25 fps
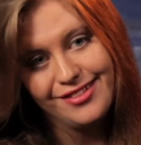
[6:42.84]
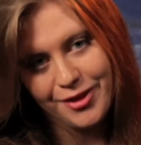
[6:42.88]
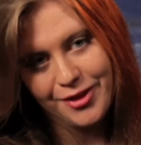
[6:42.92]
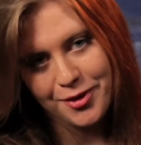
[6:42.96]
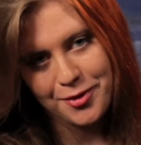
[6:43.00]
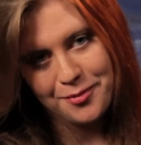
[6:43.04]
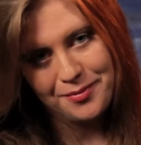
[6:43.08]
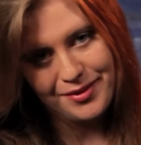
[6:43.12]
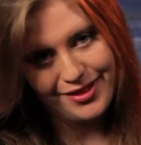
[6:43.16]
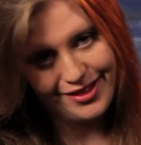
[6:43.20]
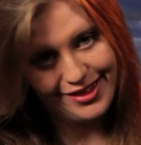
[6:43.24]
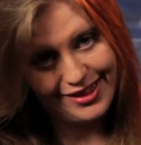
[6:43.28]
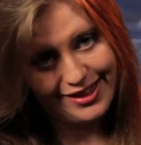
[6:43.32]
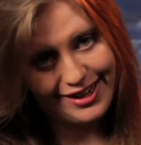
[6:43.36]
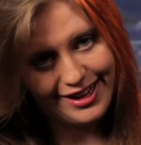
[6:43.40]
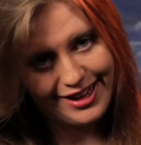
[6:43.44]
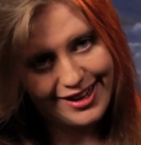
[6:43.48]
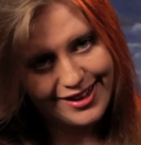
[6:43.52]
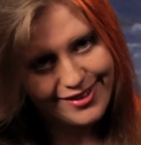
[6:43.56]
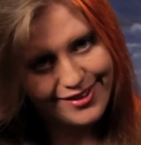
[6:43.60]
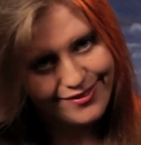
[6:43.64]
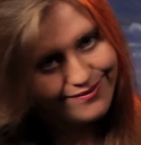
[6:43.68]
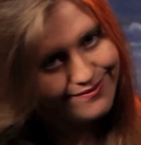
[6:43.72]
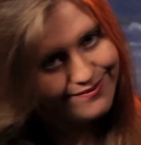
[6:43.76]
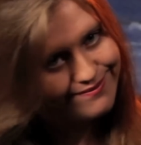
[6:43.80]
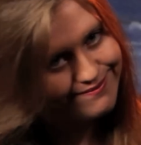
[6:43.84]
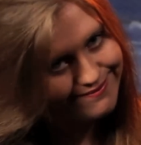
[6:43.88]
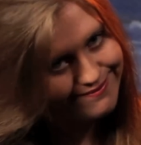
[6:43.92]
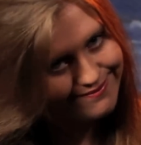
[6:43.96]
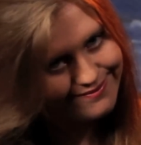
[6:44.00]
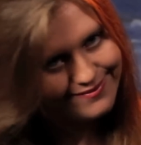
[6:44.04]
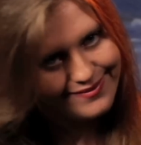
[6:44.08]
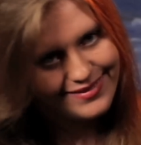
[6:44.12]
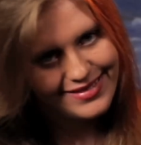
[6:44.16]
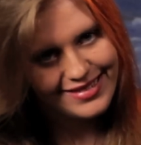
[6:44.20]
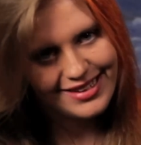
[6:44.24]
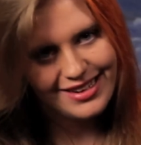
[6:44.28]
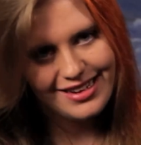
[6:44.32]
the Ability.
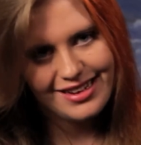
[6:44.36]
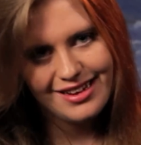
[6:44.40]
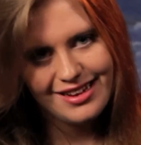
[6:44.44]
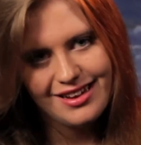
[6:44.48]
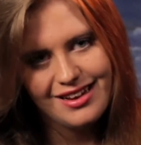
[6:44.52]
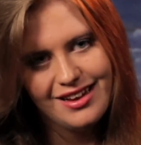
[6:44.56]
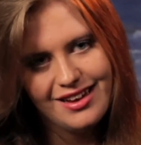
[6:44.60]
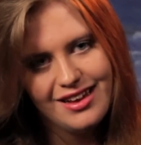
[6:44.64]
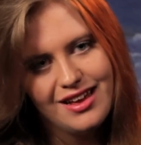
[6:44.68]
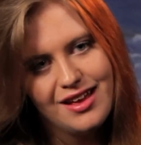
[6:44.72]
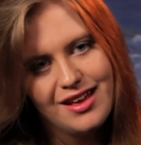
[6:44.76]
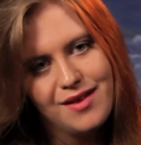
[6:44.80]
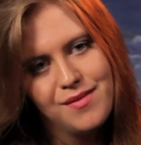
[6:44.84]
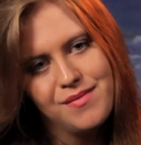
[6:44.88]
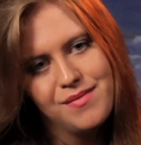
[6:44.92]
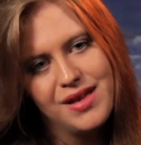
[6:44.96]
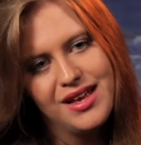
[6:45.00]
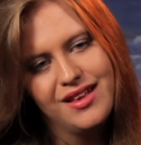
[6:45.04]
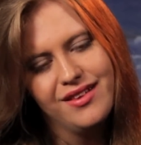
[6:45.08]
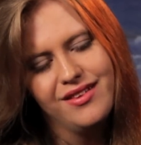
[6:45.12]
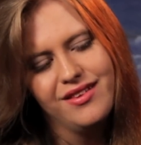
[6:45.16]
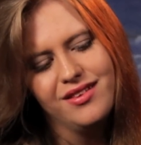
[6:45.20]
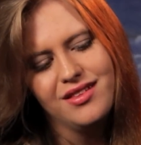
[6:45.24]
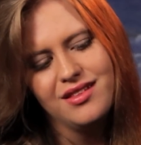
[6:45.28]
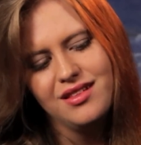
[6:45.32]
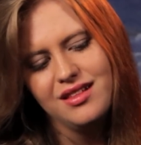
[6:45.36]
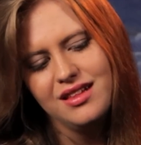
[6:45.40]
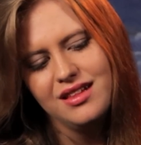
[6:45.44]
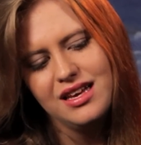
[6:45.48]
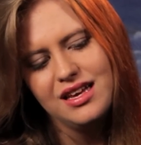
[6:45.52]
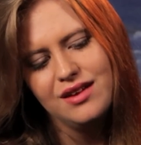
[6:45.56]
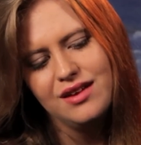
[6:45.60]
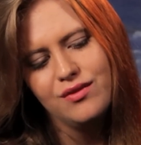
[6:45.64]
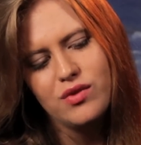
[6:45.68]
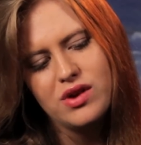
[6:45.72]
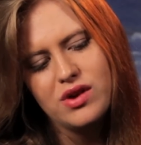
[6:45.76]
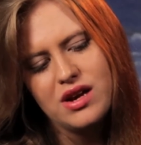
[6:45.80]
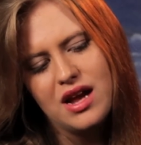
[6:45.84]
And
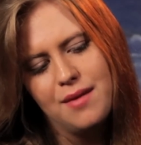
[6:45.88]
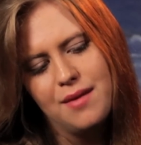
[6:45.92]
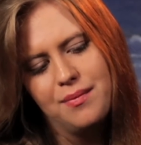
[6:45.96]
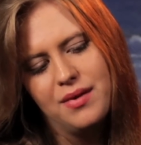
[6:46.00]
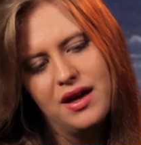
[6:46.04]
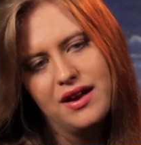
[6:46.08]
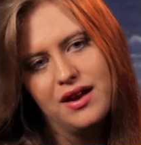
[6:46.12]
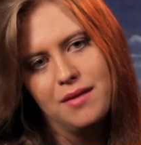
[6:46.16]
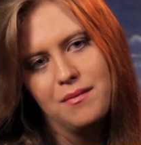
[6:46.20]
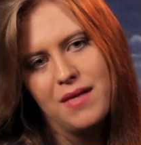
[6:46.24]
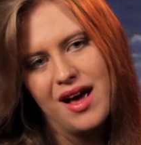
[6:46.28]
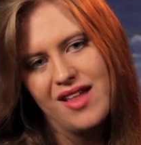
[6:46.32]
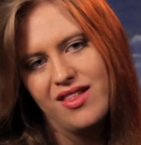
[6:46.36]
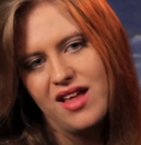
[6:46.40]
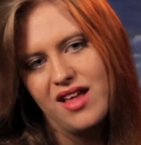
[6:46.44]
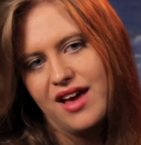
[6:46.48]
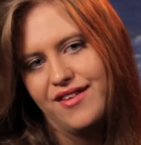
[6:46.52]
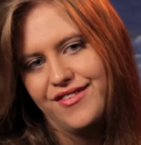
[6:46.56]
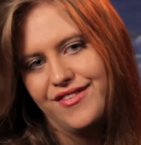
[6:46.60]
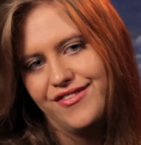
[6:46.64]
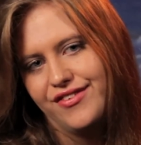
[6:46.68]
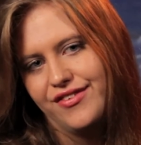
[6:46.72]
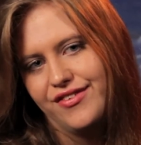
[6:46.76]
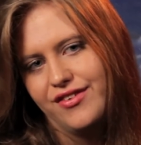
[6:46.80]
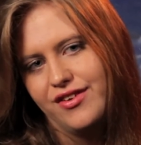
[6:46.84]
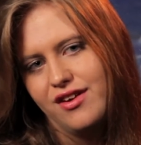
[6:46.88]
basically when I applied to my life,